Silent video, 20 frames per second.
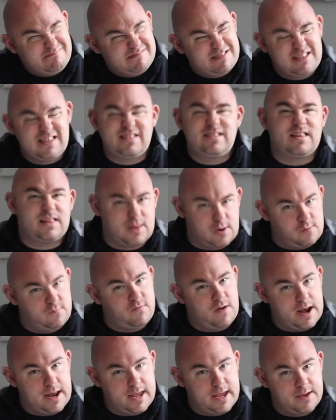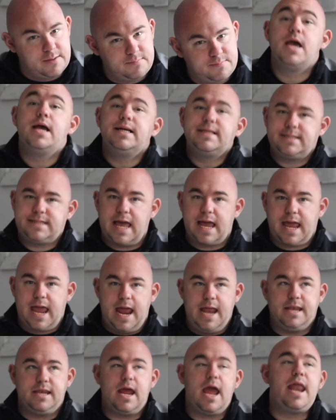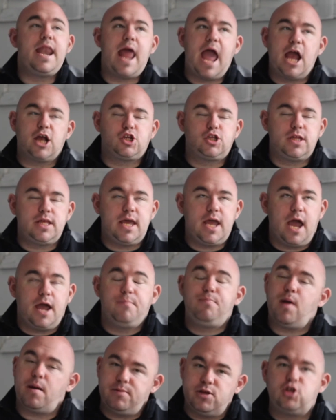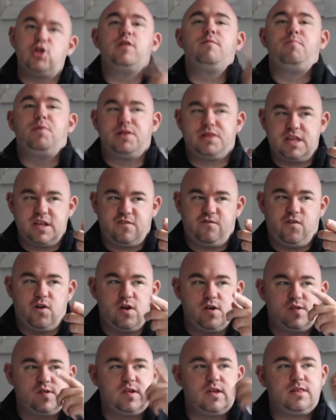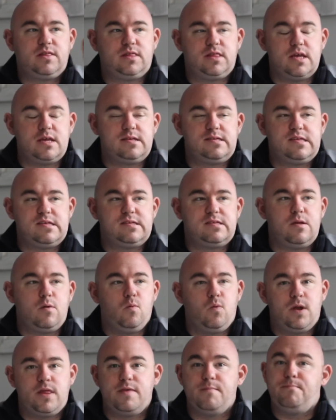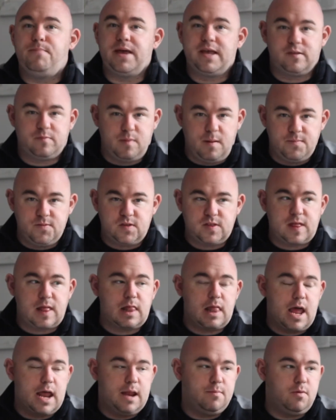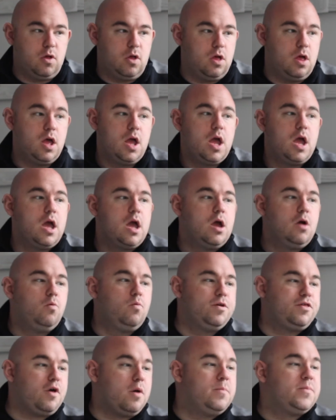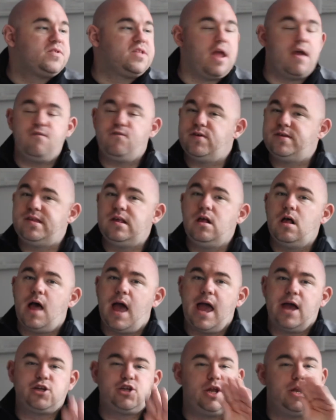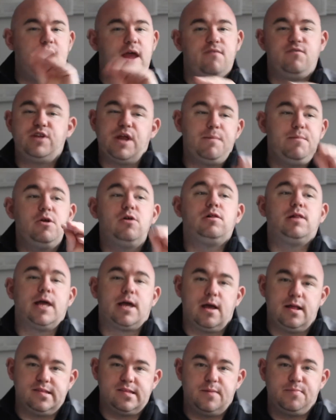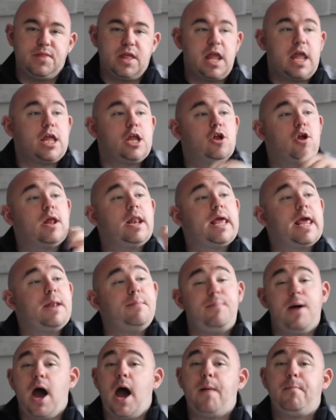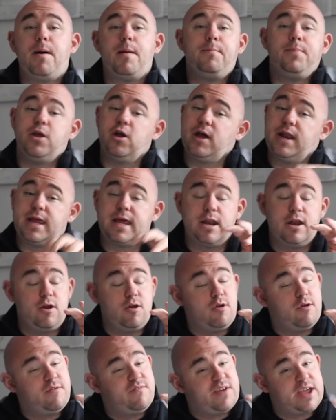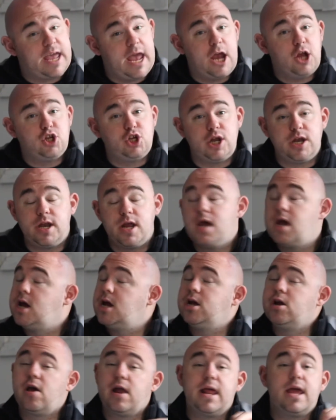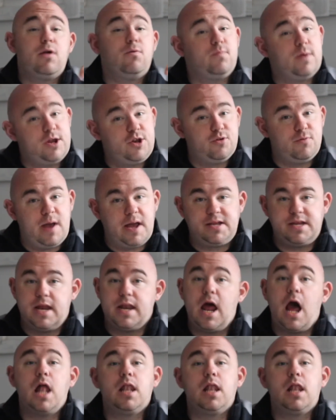So that's a little funny. Second, and actually I probably should have put this first, this is one of the biggest problems with Alignable. With almost every single action, every time you click on something, you're gonna get a pop-up, you're gonna get a notification, you're gonna get redirected.